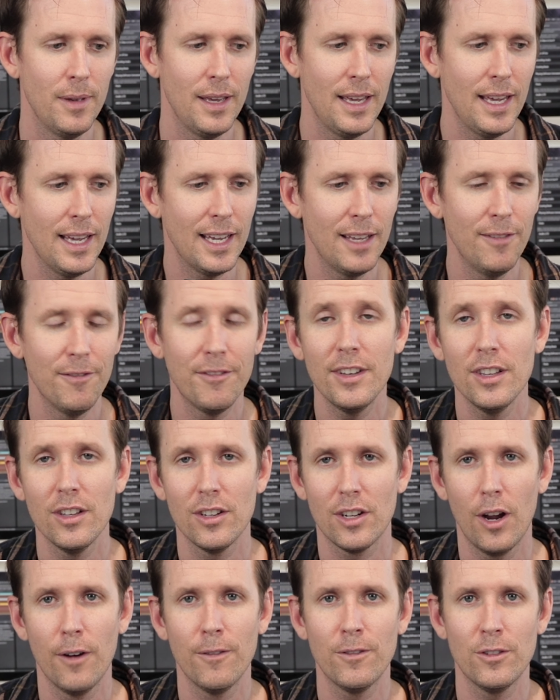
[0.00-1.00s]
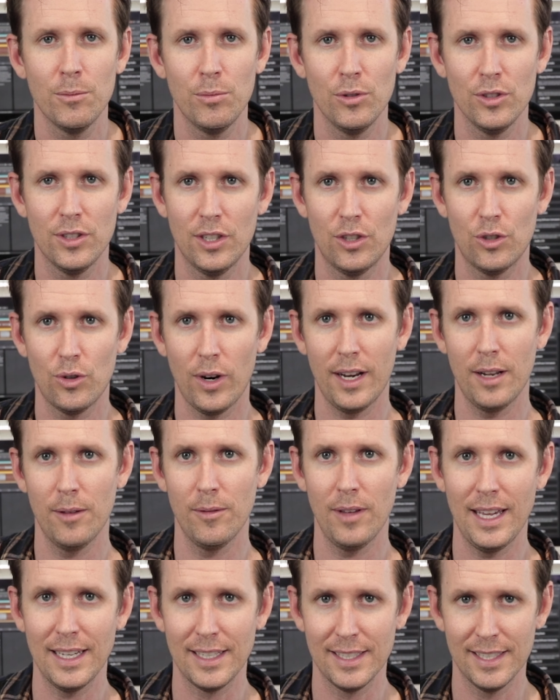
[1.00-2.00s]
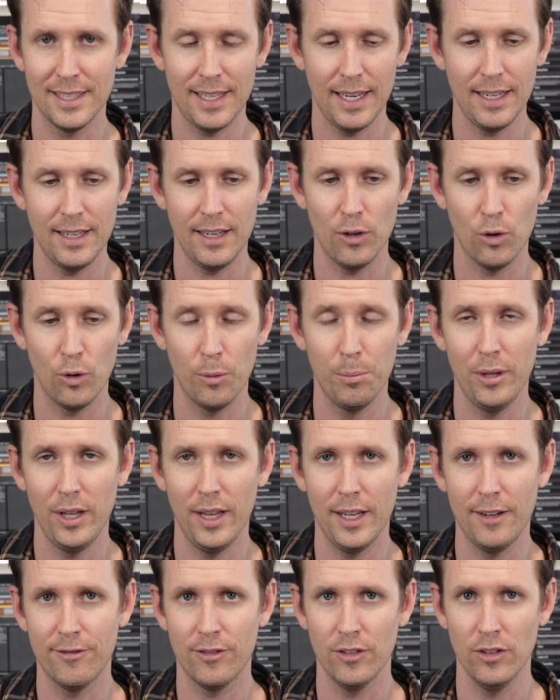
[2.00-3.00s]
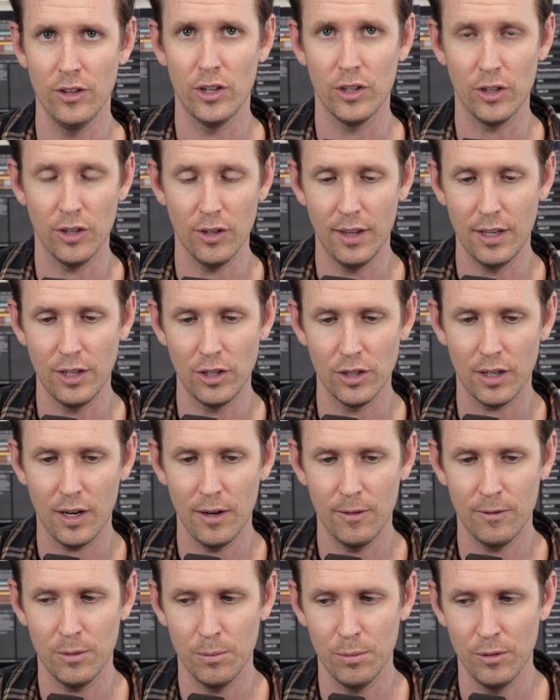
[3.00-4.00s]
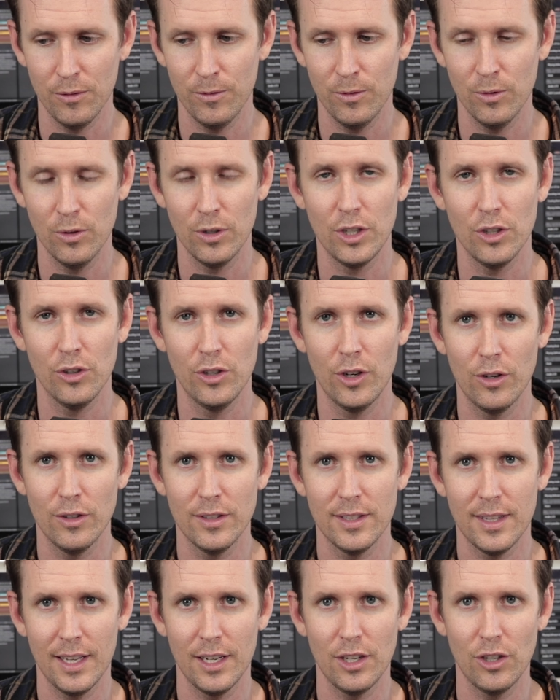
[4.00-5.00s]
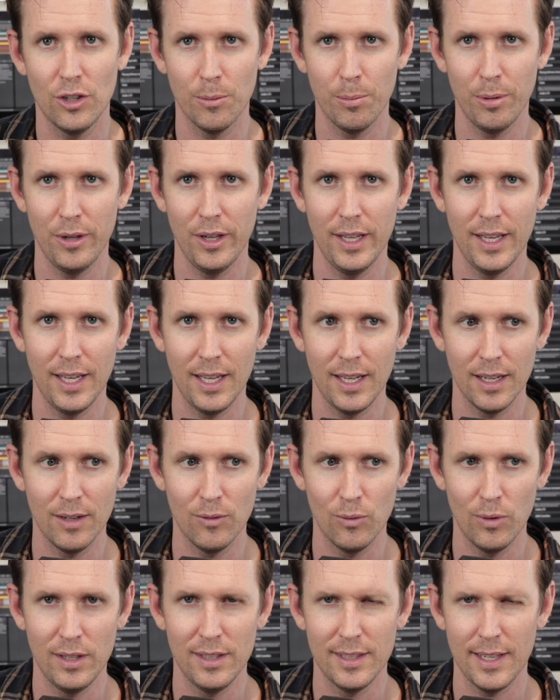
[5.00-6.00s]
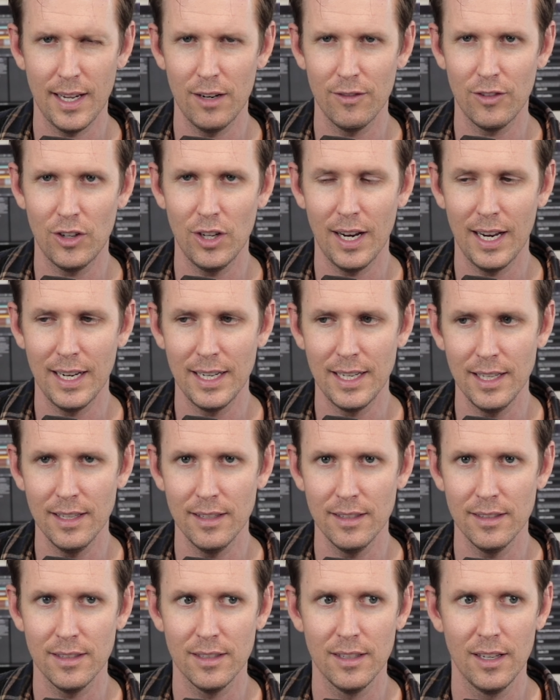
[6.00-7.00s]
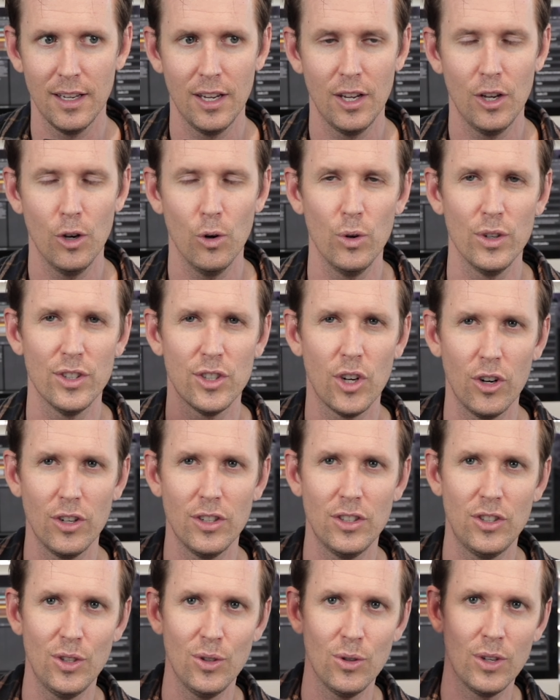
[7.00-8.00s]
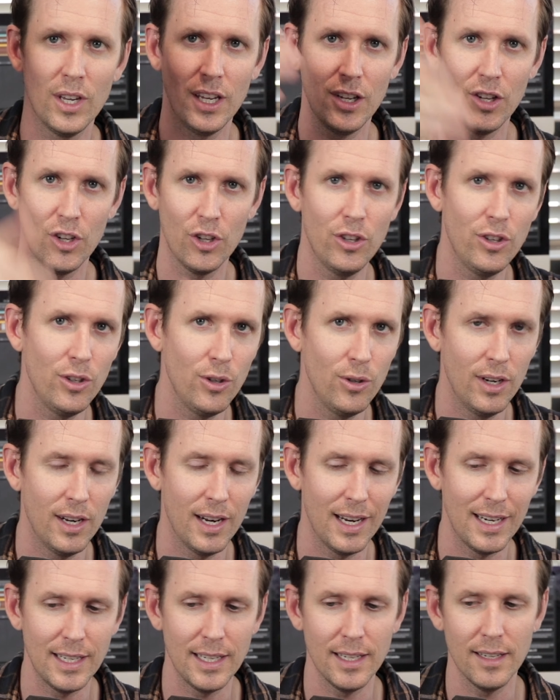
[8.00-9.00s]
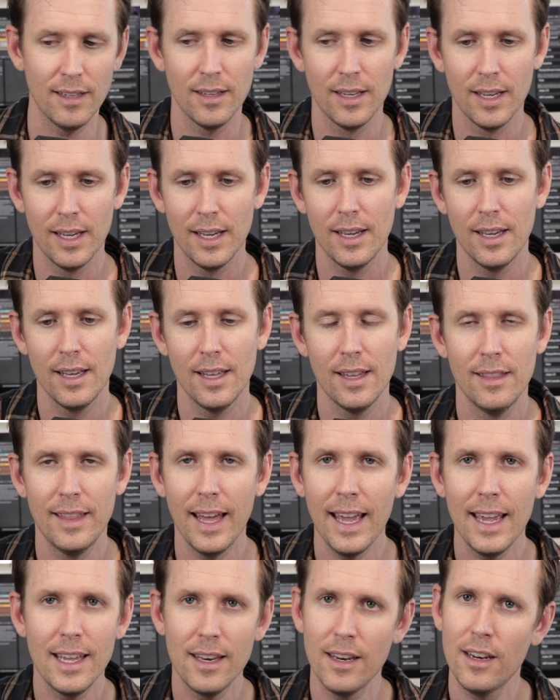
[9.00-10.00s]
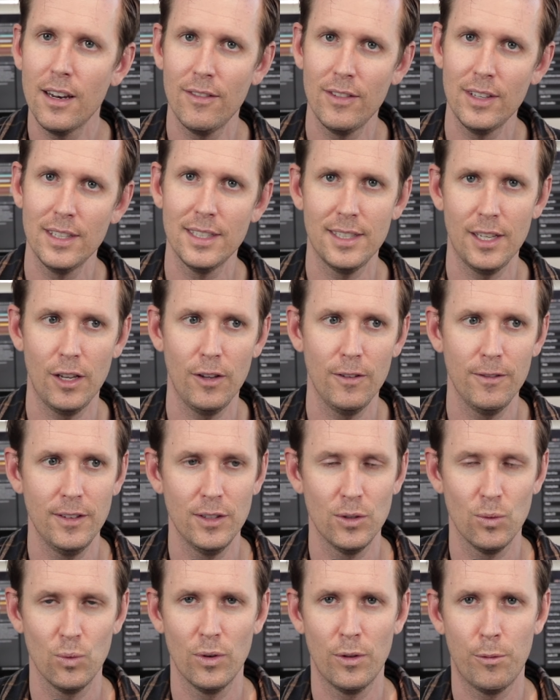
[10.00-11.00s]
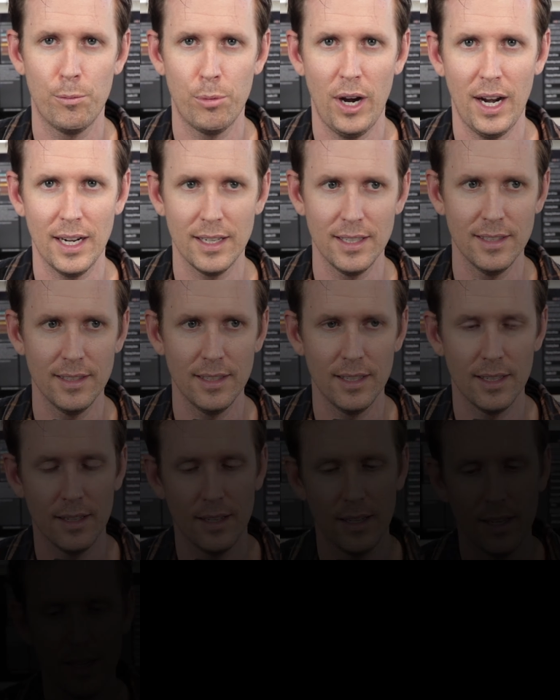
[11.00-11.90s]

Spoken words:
it can feel uncomfortable to try to extend it or play for longer than you're comfortable for. You'll notice that your playing runs out of good ideas, or it's hard to conclude an idea. That in and of itself is worth practicing.